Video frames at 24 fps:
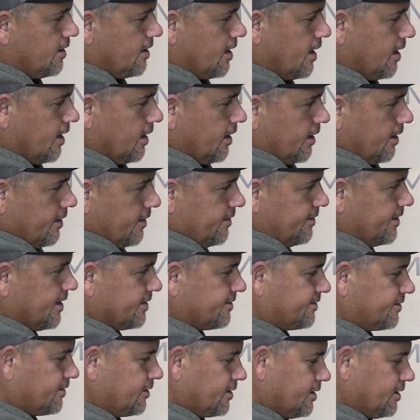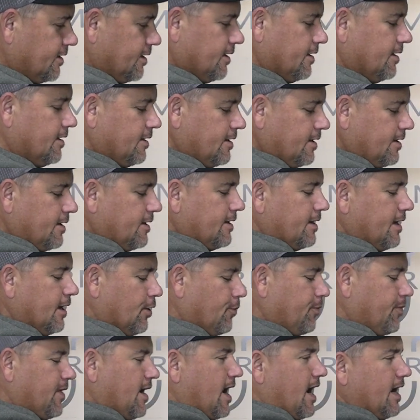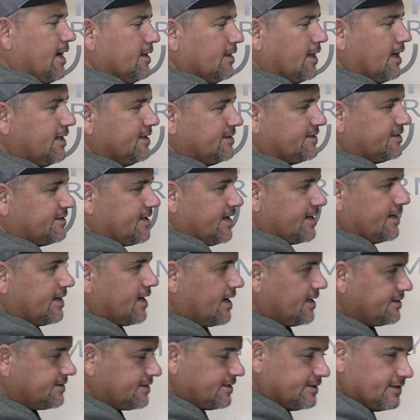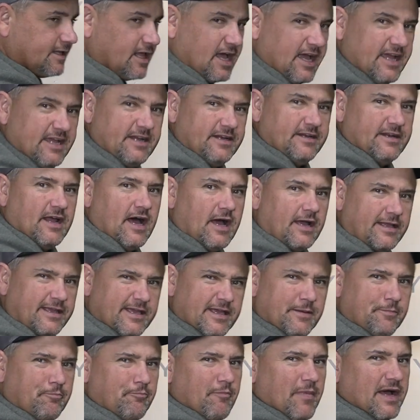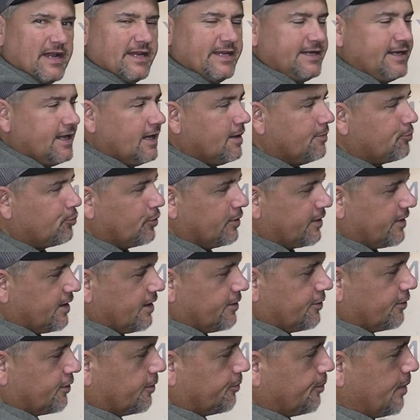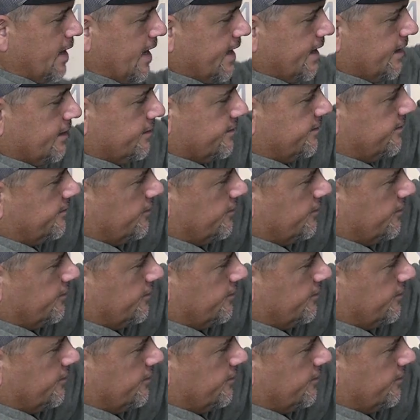That's going to help the highlights stay nice and light and not get muddied up with other paints.